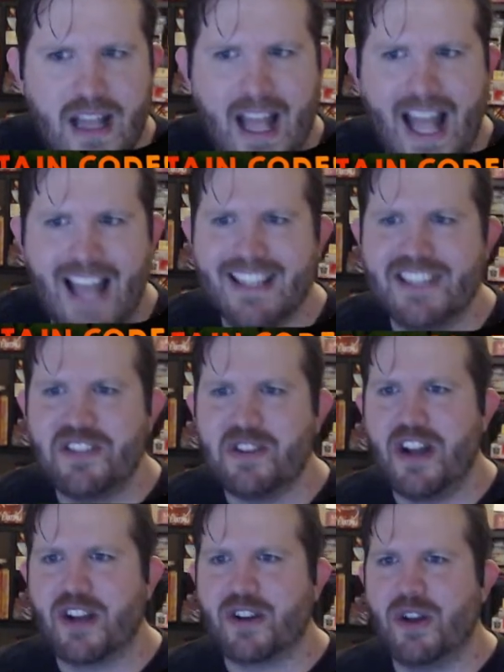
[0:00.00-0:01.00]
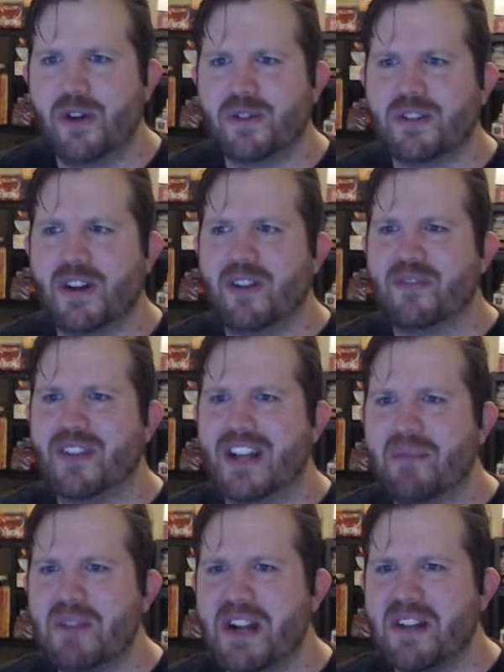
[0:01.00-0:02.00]
least you're not code golfing.
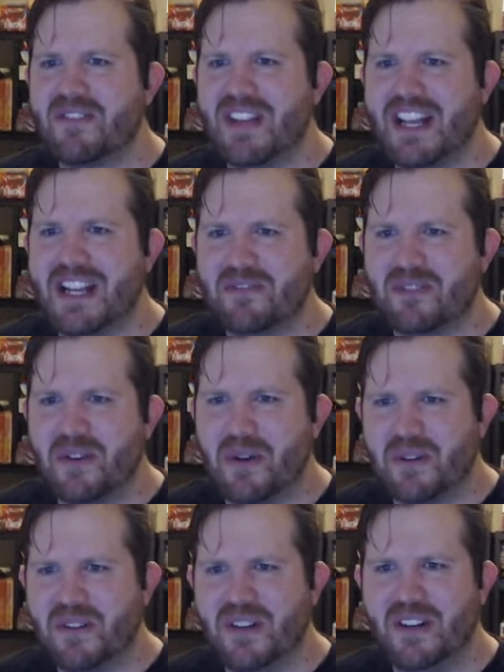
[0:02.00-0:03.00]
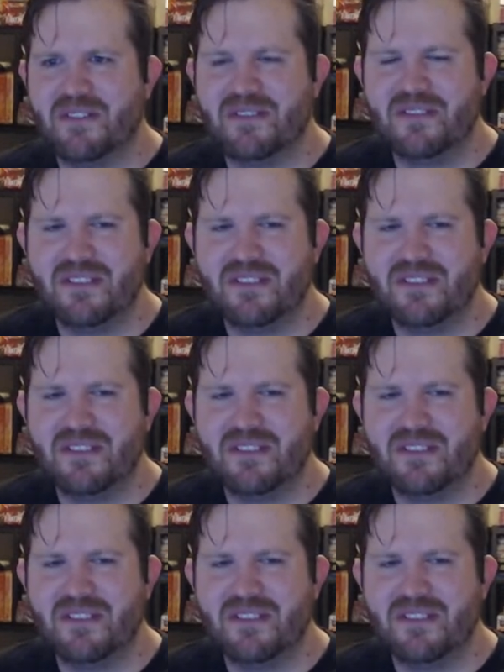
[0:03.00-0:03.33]
I'm not a fan of code golf.